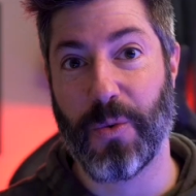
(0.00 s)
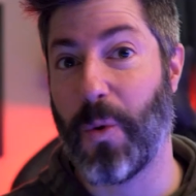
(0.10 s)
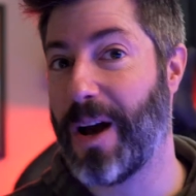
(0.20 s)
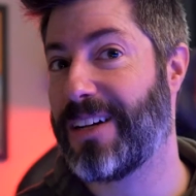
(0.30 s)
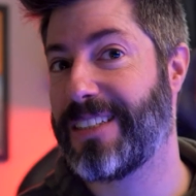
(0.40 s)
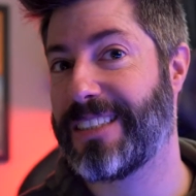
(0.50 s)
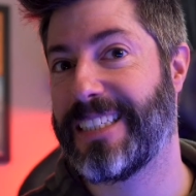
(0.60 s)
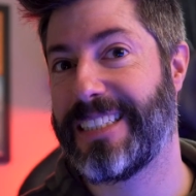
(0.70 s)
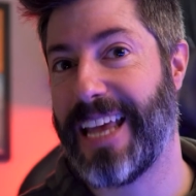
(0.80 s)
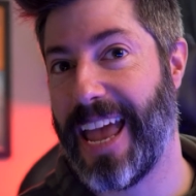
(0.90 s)
Well,
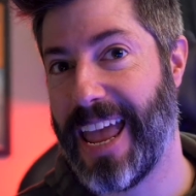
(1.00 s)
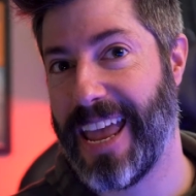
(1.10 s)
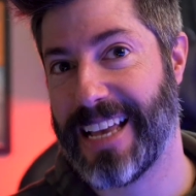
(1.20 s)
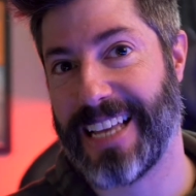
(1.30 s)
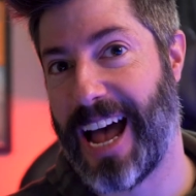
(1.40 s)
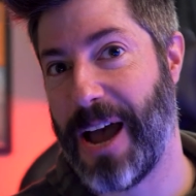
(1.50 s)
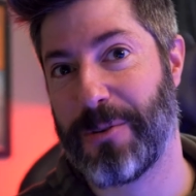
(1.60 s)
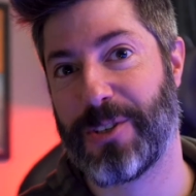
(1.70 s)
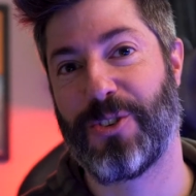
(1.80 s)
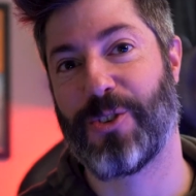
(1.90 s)
today as I
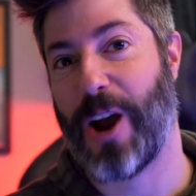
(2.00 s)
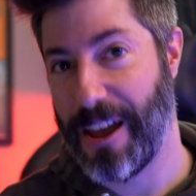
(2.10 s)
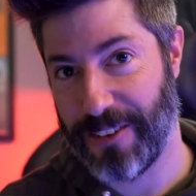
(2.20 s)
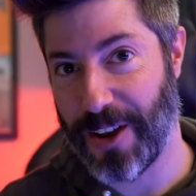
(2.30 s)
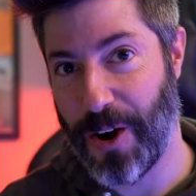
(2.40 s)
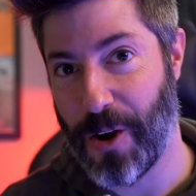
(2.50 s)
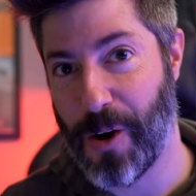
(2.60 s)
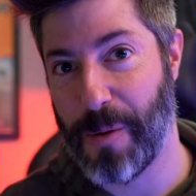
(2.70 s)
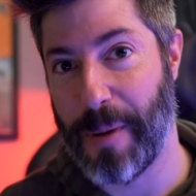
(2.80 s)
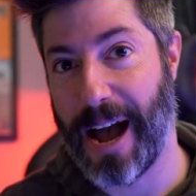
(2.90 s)
was driving
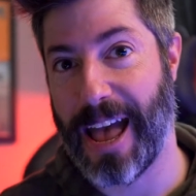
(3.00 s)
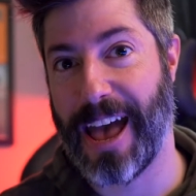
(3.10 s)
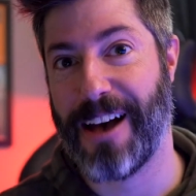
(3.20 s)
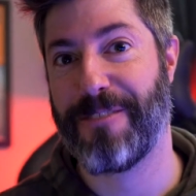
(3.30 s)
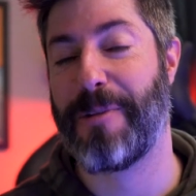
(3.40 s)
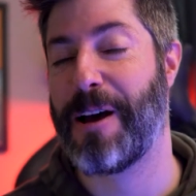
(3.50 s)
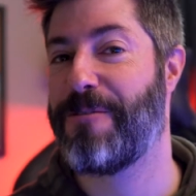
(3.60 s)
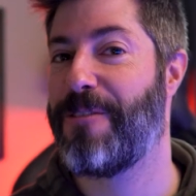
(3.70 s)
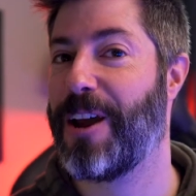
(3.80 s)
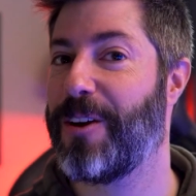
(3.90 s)
home, I have my
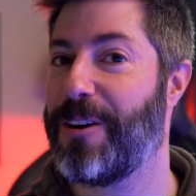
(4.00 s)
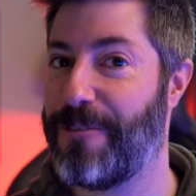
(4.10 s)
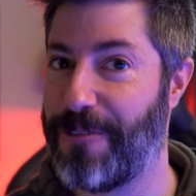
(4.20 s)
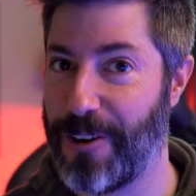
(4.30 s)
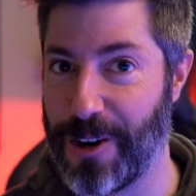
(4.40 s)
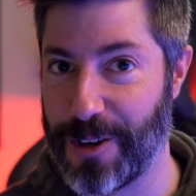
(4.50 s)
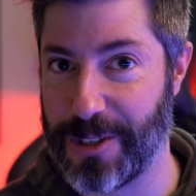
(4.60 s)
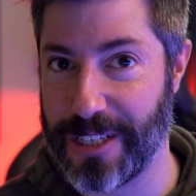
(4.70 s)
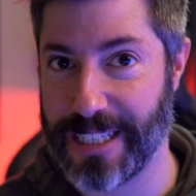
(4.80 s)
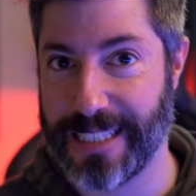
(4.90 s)
very
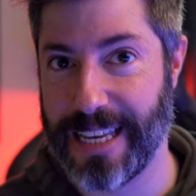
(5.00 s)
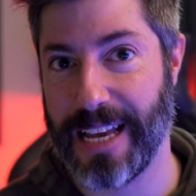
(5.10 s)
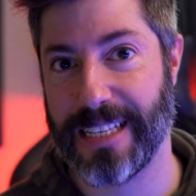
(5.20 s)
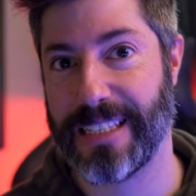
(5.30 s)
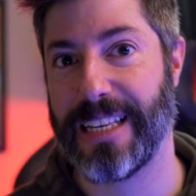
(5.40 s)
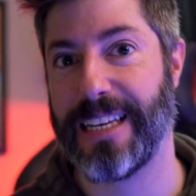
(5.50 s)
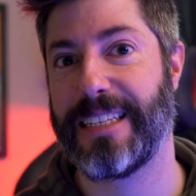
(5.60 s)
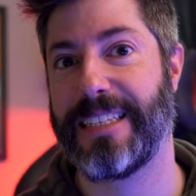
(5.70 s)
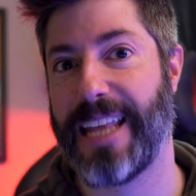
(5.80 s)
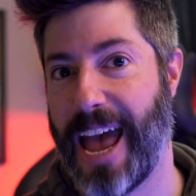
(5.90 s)
first
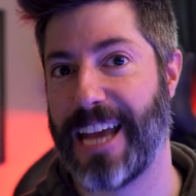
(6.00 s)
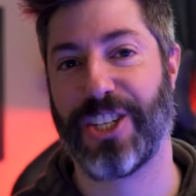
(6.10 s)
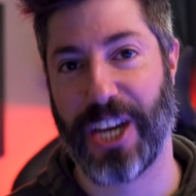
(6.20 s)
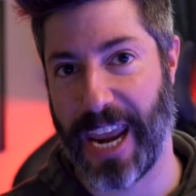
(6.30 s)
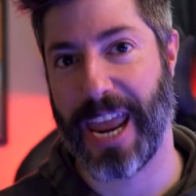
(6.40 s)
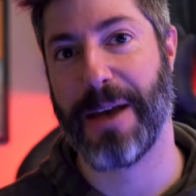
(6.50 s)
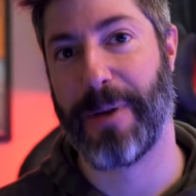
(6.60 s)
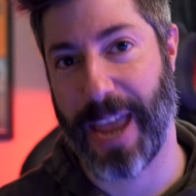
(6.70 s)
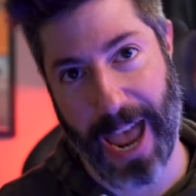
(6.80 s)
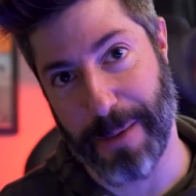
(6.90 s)
Tesla
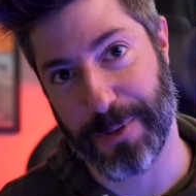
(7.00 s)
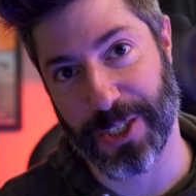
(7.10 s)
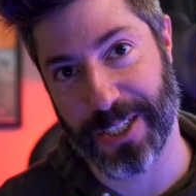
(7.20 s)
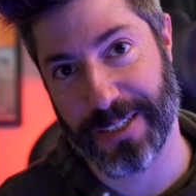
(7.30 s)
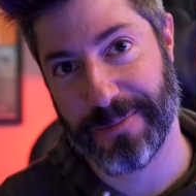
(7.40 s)
Dashcam capture.